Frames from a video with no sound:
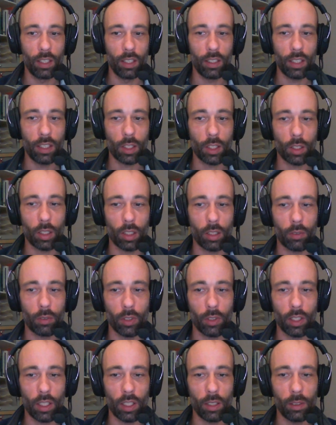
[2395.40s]
This is it for
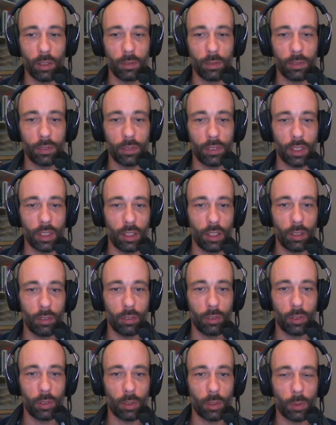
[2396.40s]
now. Thank you
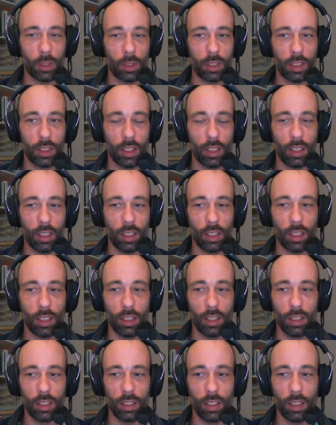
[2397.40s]
for watching, and
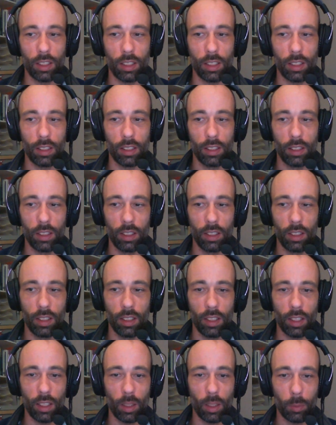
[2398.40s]

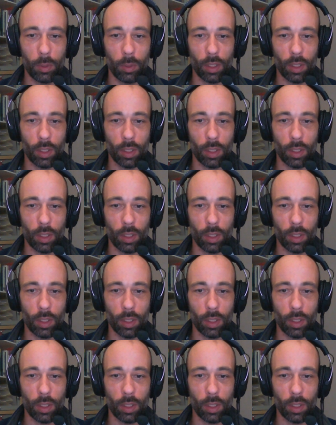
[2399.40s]
I hope you